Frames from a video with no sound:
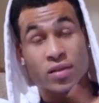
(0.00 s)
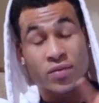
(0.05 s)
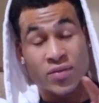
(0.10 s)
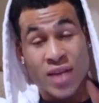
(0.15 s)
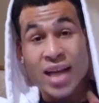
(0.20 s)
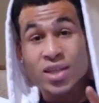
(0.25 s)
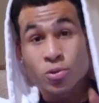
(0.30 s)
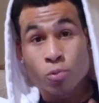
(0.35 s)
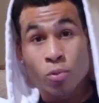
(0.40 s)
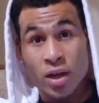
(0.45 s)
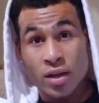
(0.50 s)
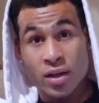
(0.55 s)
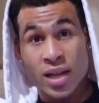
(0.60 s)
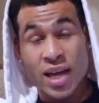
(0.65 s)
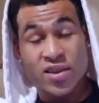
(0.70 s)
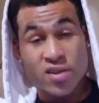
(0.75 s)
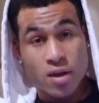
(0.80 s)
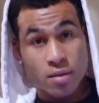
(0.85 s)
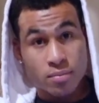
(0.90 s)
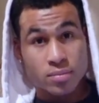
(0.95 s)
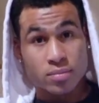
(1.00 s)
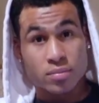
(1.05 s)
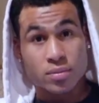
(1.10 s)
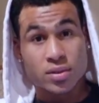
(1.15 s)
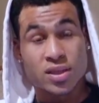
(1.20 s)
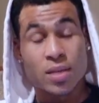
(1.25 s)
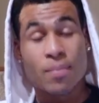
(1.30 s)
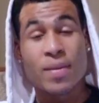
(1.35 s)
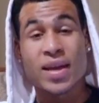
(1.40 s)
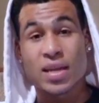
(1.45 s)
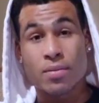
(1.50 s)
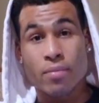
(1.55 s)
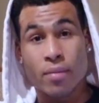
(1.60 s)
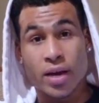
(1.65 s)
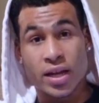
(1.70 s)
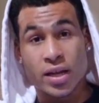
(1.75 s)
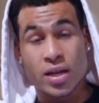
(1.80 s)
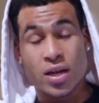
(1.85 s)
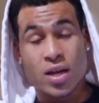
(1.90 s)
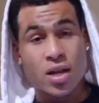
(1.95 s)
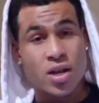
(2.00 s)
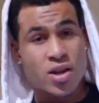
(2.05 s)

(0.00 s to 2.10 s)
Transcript: that's what led them to making money.